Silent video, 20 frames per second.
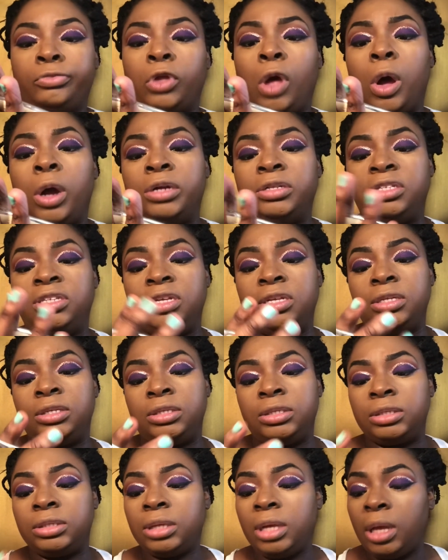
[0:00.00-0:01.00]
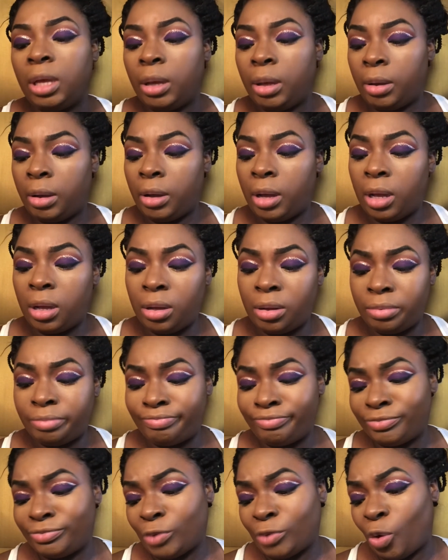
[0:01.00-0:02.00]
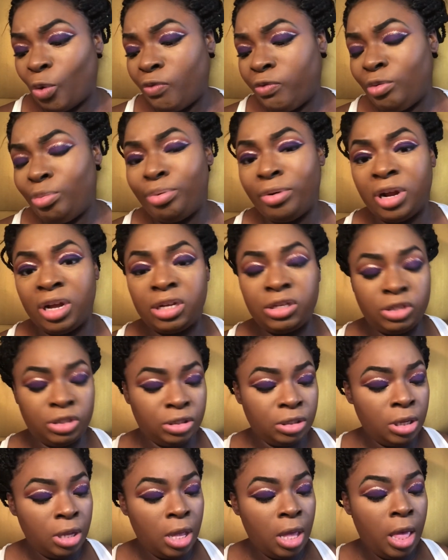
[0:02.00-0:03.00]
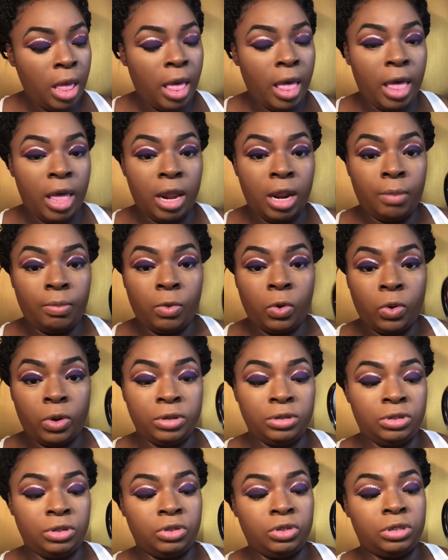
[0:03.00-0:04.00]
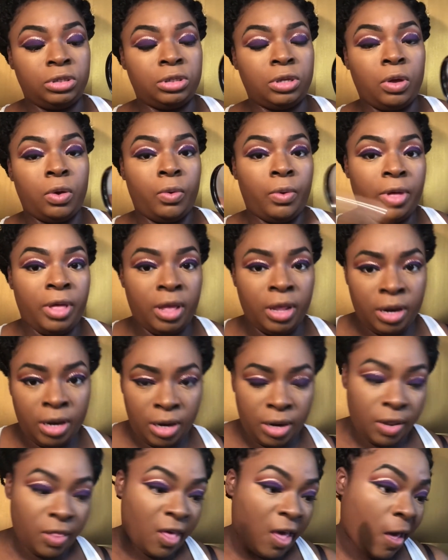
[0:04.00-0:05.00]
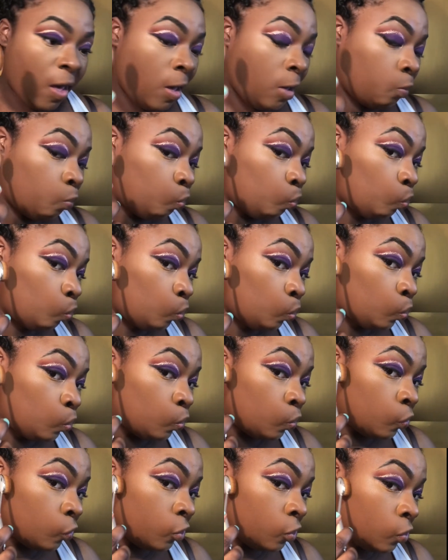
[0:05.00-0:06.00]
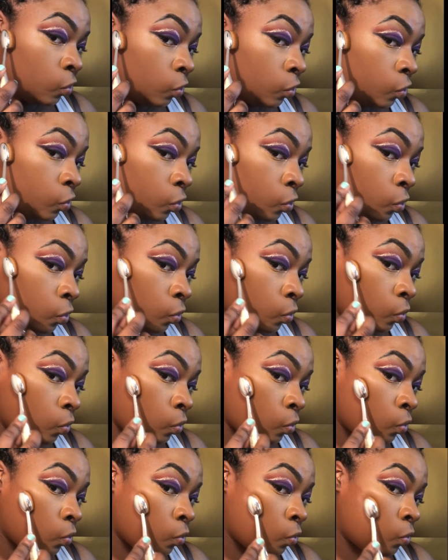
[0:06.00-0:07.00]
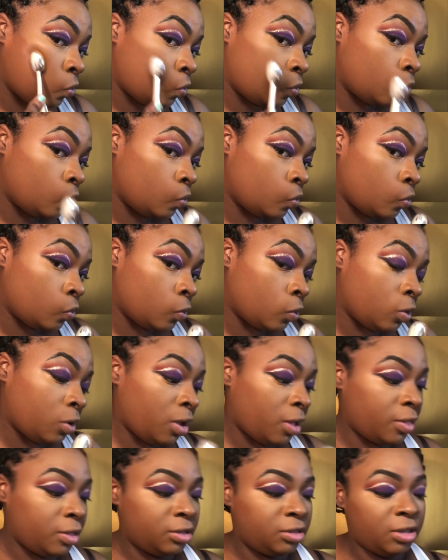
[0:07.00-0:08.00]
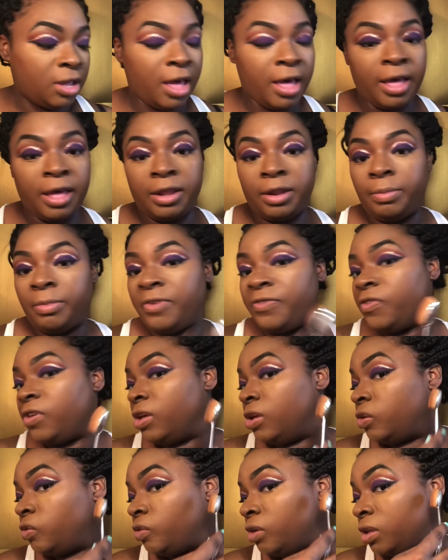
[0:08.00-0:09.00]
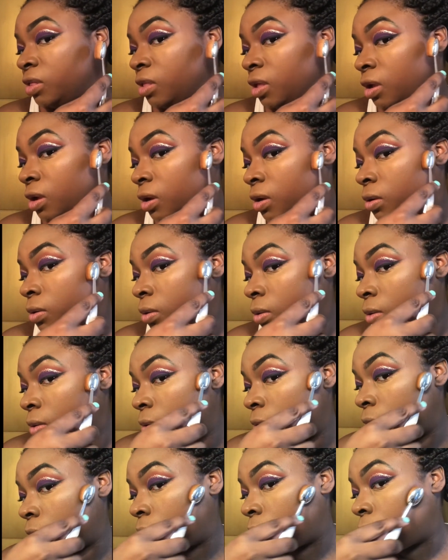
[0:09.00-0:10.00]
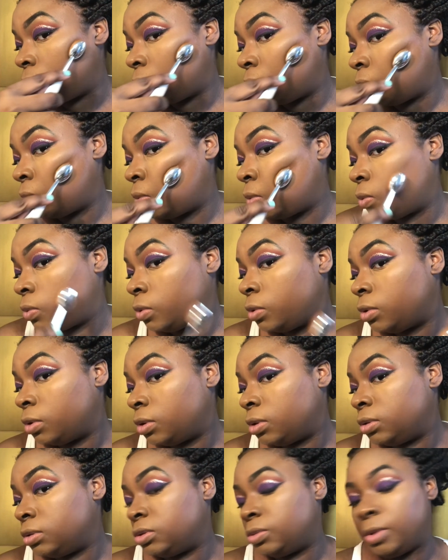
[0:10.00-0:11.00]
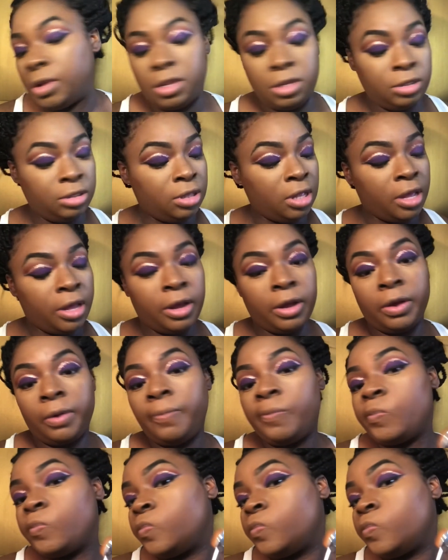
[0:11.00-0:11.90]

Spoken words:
Artiste oval brush, and I'm going to just go in that. I'm just going to go down the side of my face right there, as well as there.